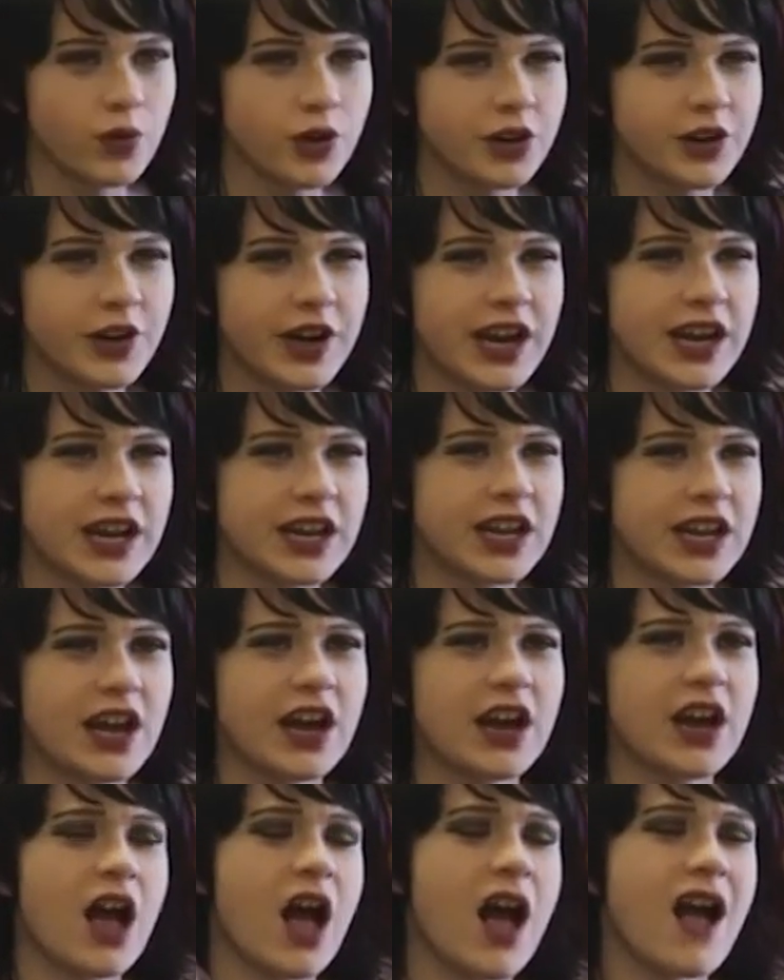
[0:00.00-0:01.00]
We're creating
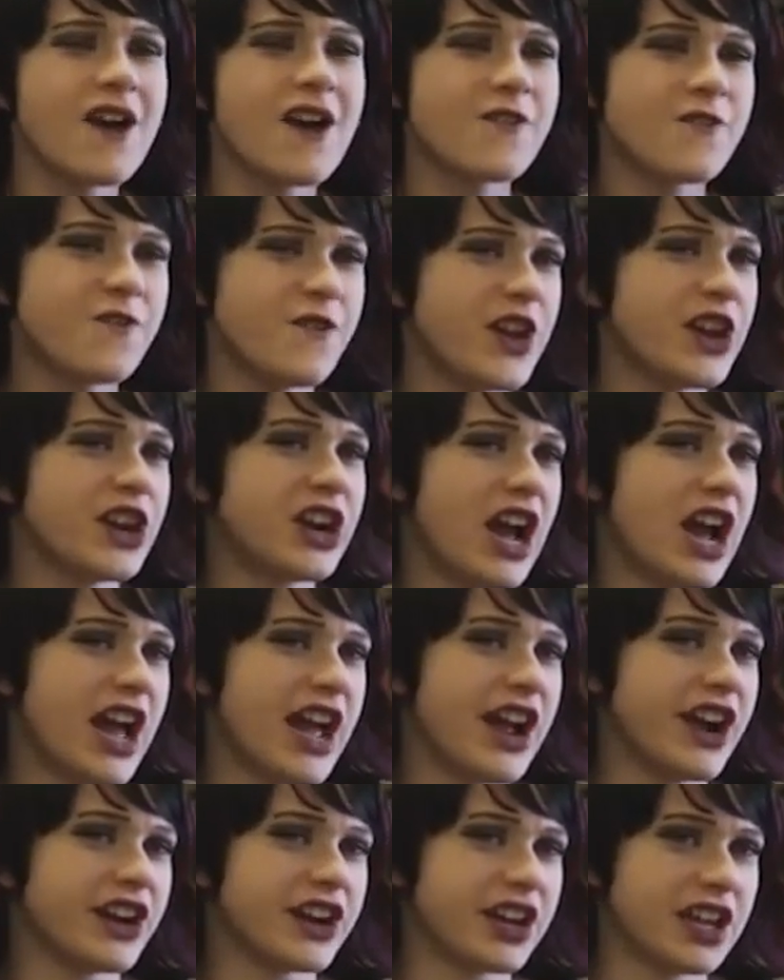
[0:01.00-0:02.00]
a fear
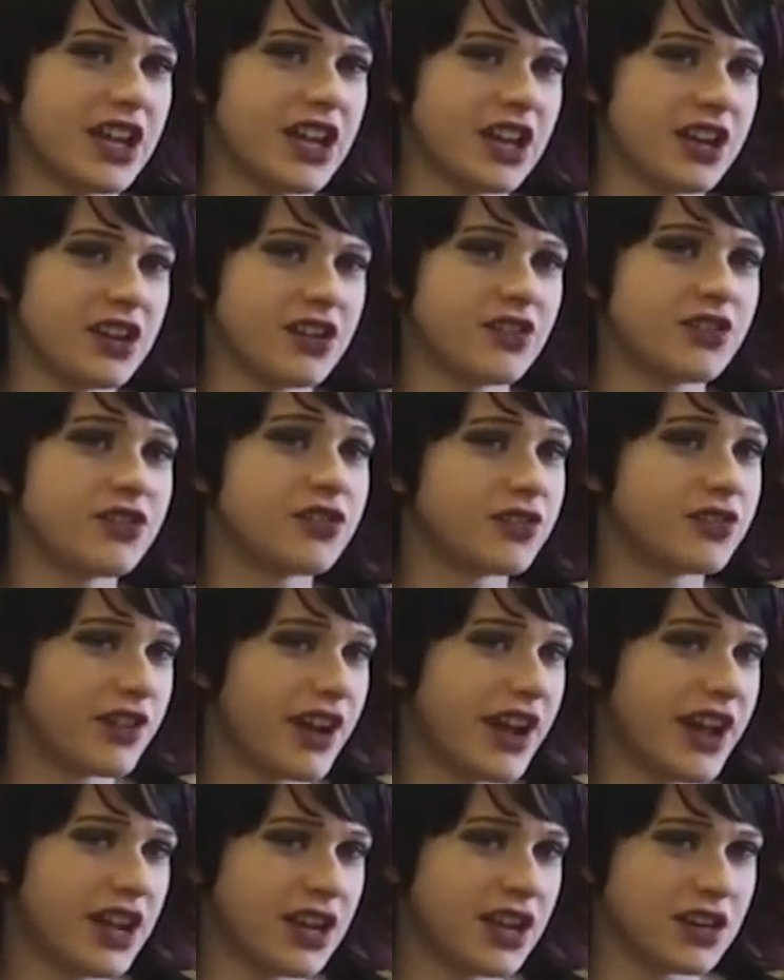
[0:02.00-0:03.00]
hierarchy,
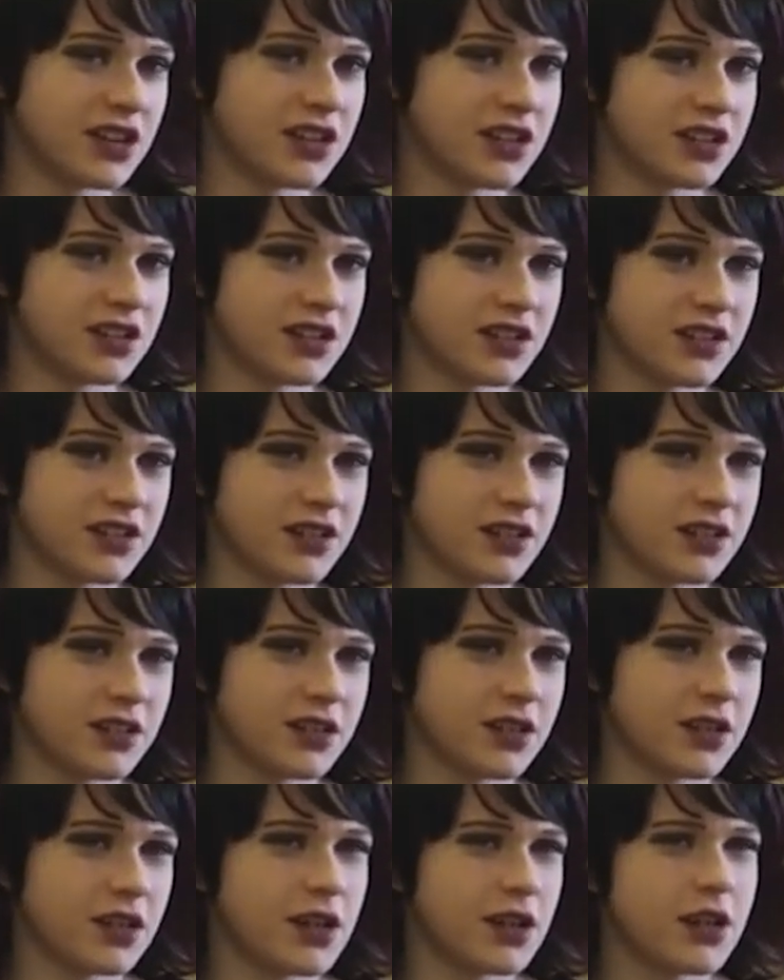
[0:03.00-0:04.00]
right?
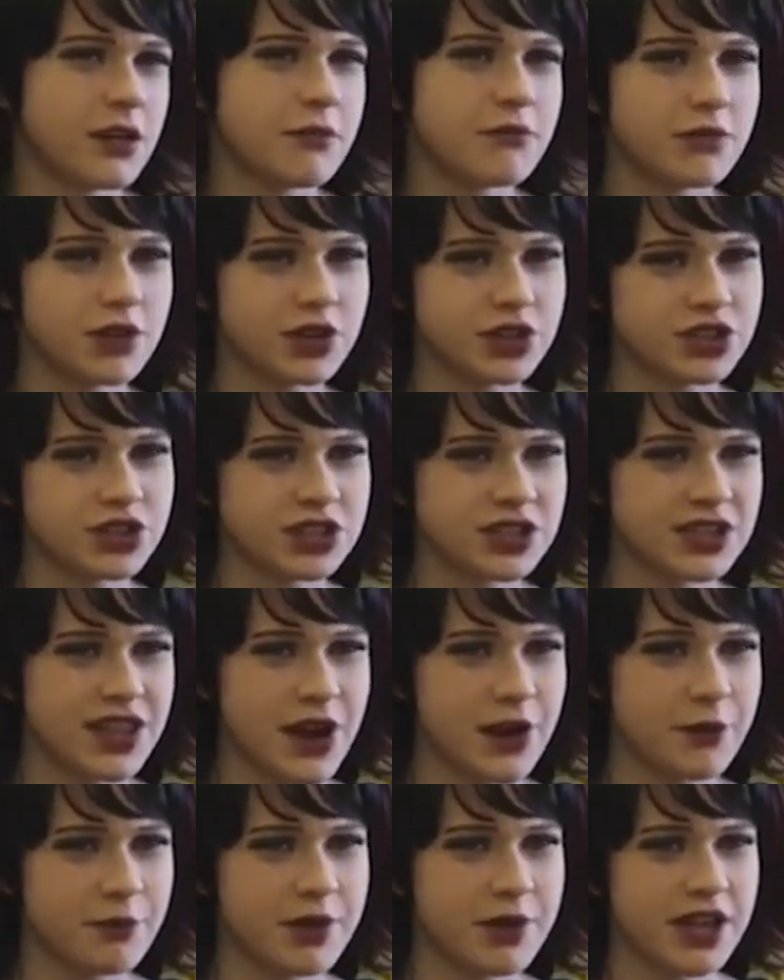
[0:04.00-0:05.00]
Immersion
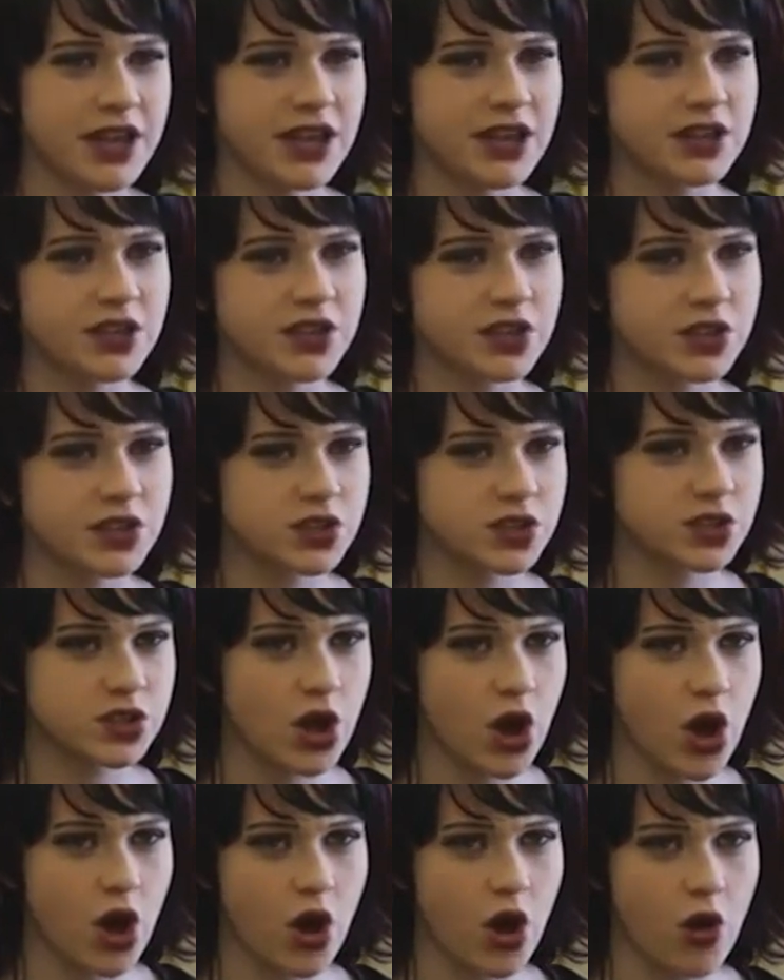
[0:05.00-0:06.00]
therapy is
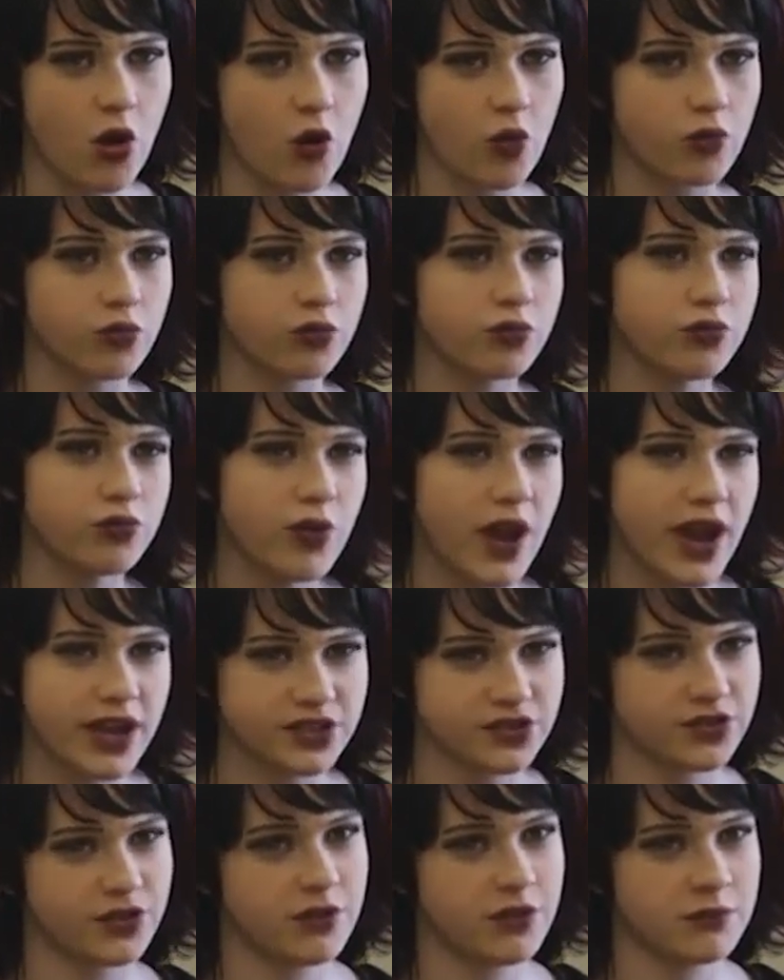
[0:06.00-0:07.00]
so
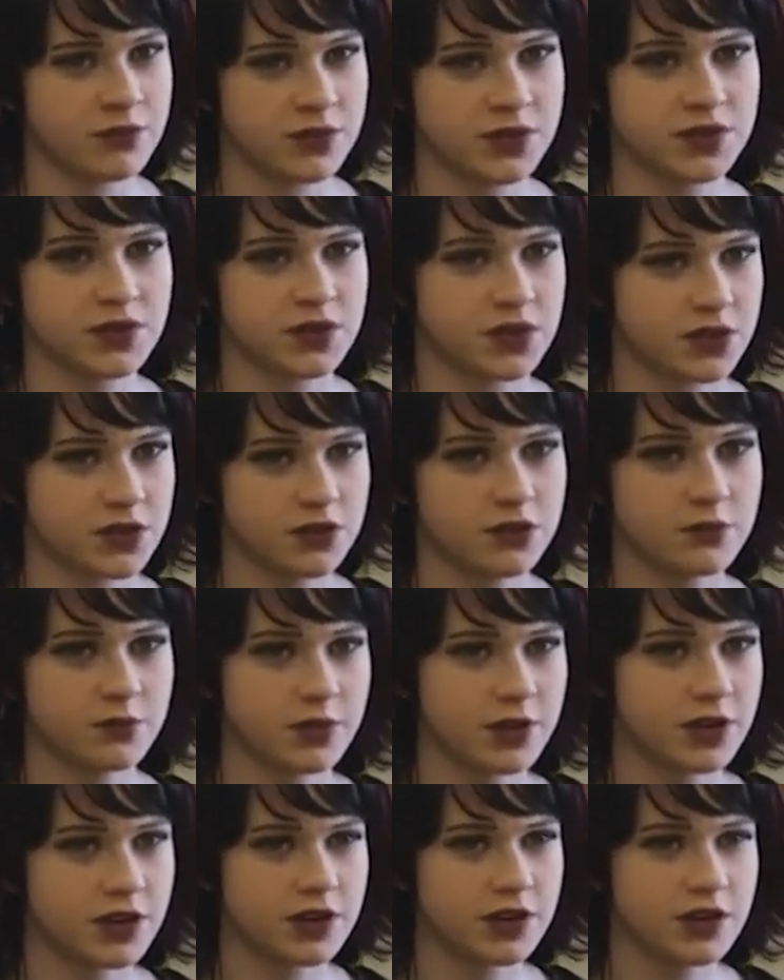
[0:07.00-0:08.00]
retro, Mr.
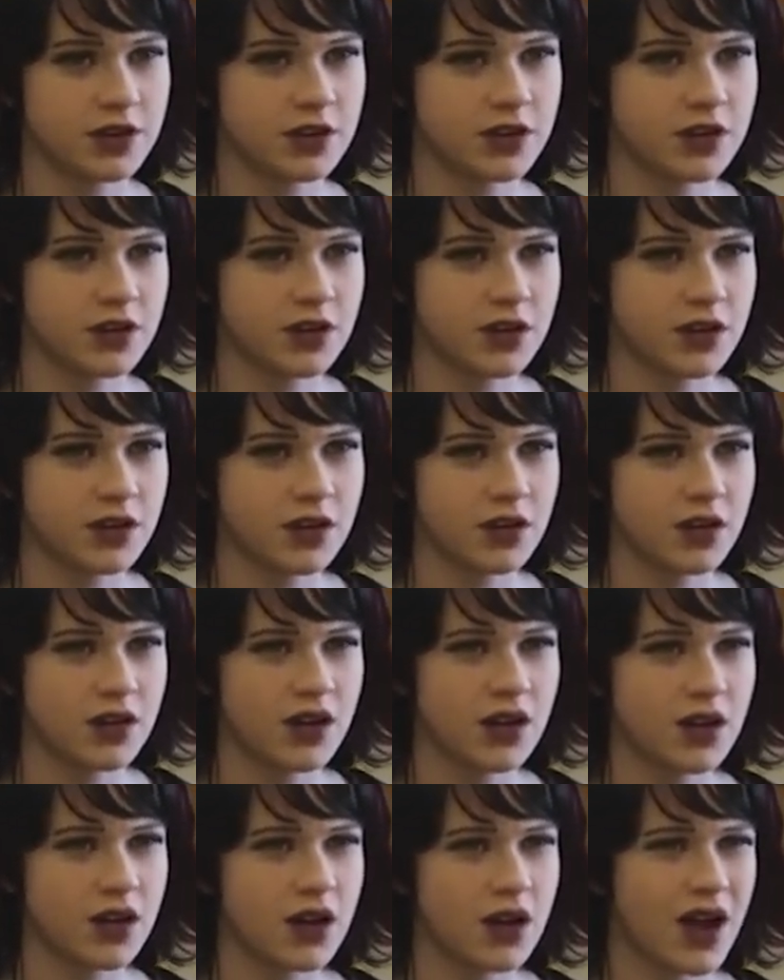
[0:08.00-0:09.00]
Cooper.
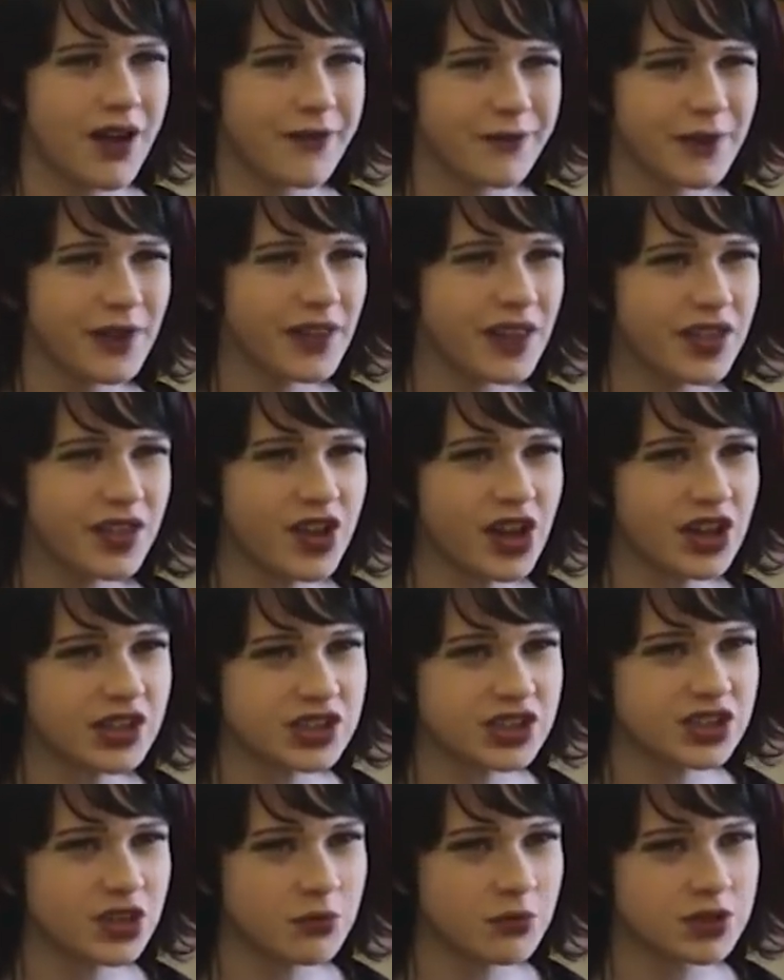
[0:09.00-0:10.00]
I really thought
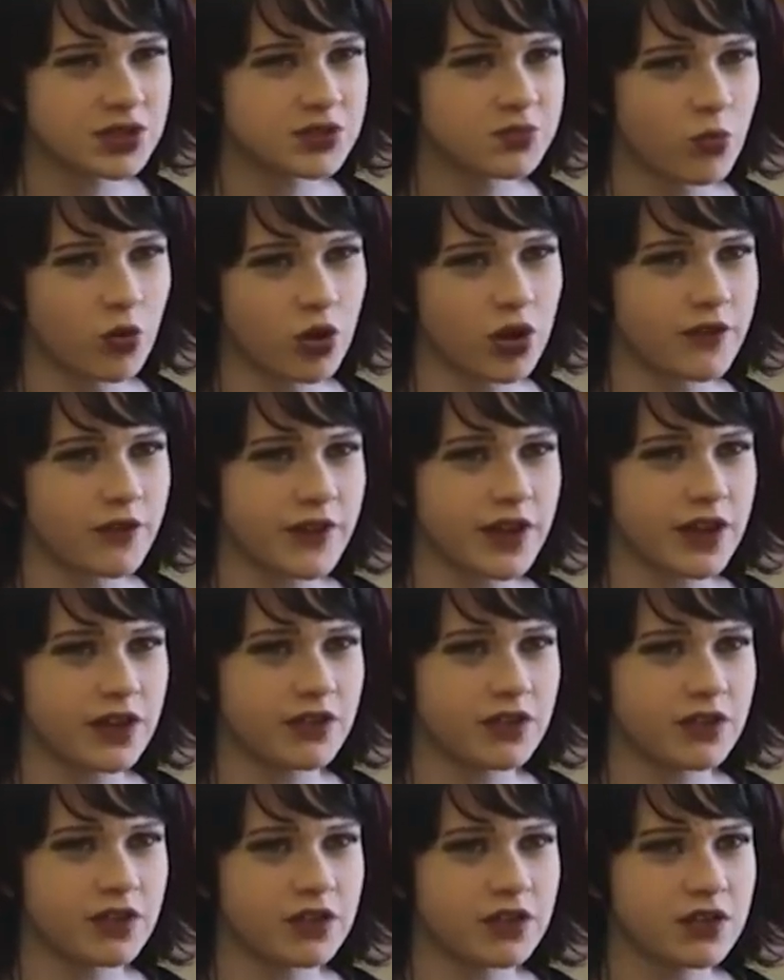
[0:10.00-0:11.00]
so much more of you.